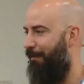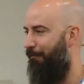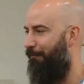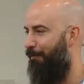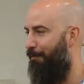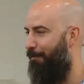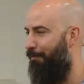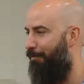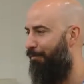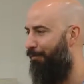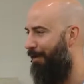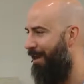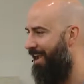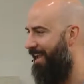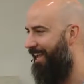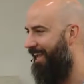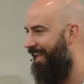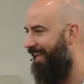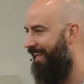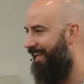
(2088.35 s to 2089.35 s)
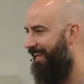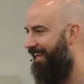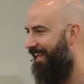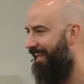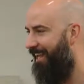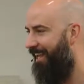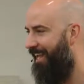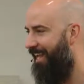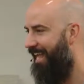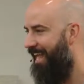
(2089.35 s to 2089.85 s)
for
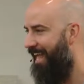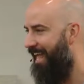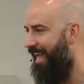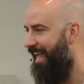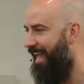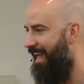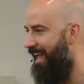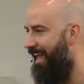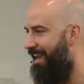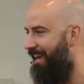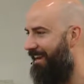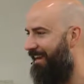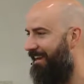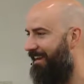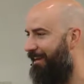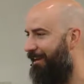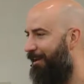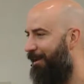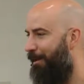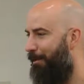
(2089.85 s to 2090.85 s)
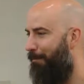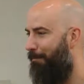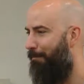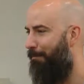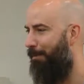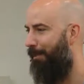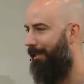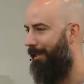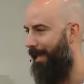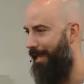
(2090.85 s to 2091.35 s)
praying and
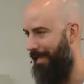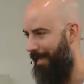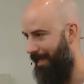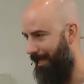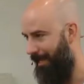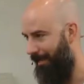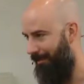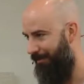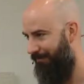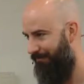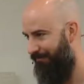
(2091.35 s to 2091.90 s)
playing.